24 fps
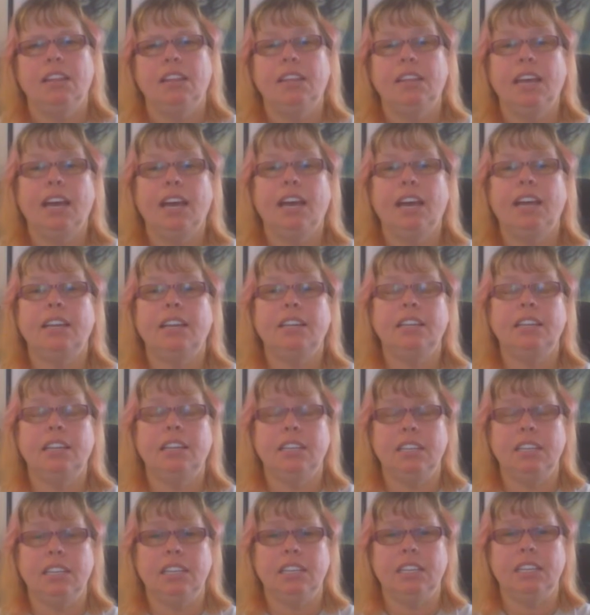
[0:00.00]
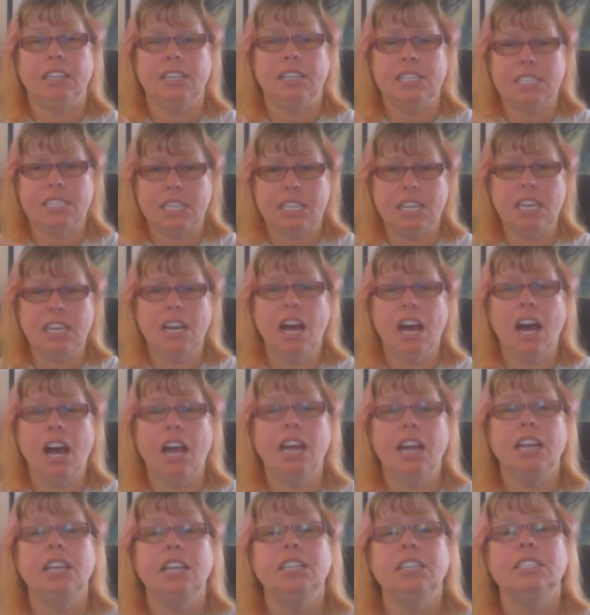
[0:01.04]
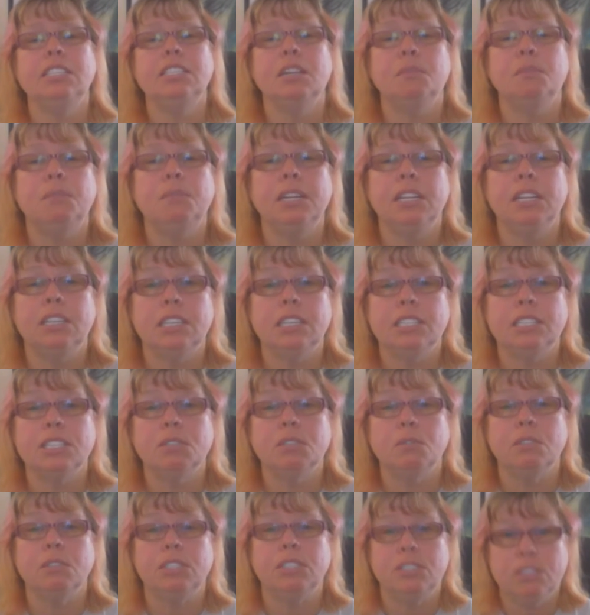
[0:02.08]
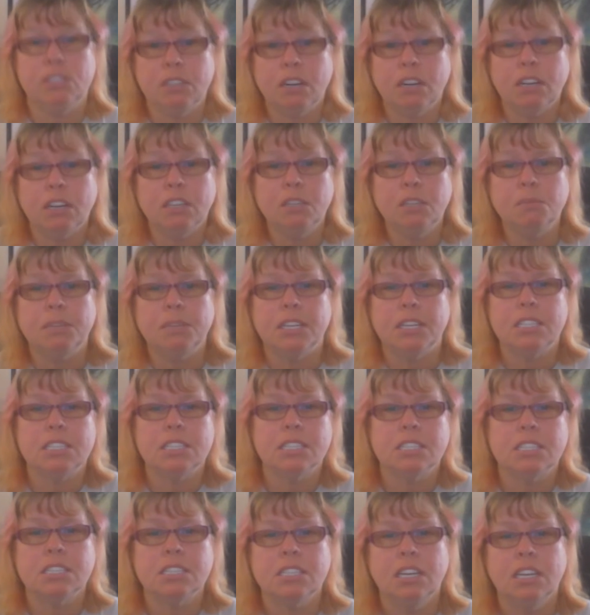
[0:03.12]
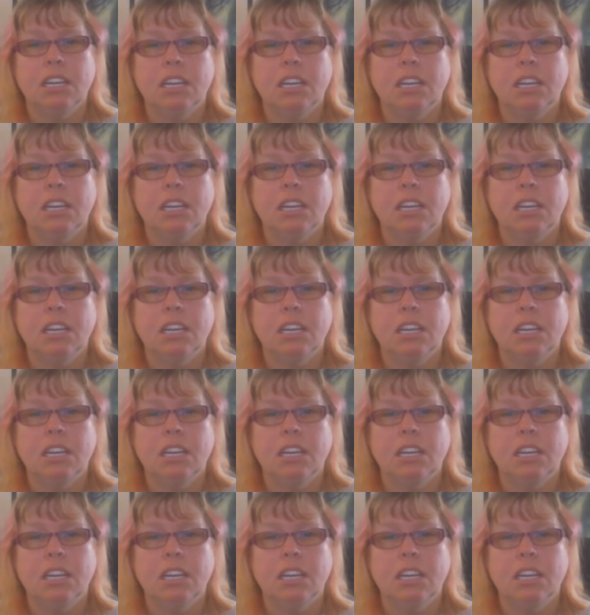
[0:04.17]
That is he hiding something that's going to harm us?